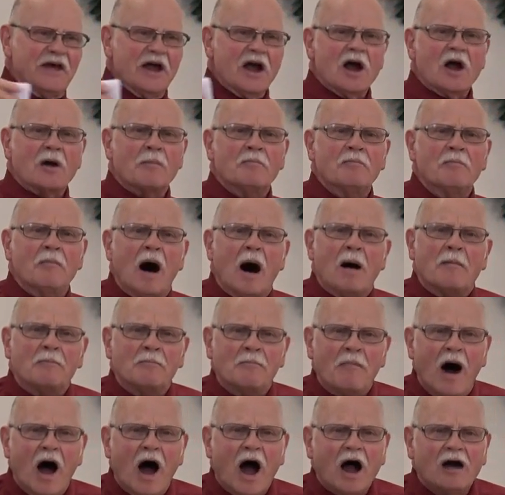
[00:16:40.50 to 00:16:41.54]
they're
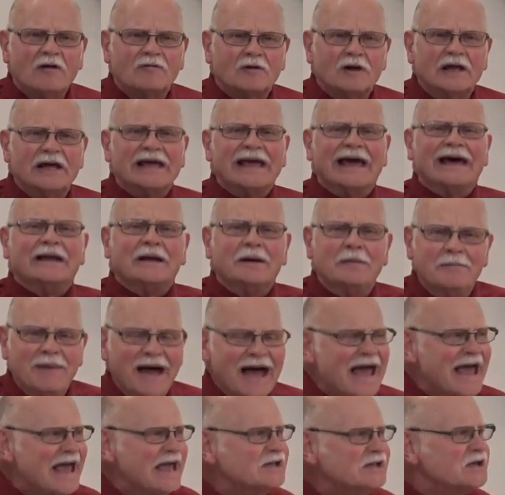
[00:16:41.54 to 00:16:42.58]
marveling and
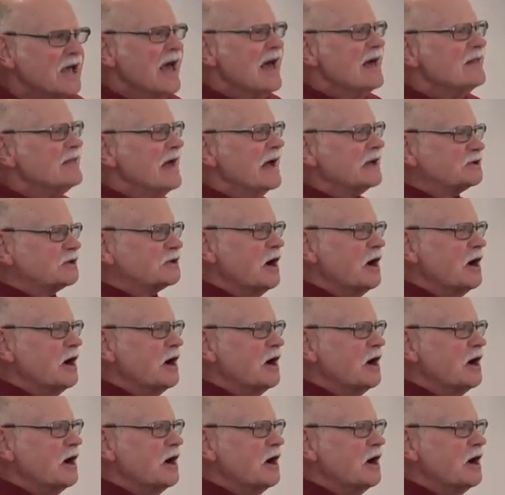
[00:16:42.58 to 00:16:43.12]
amazed that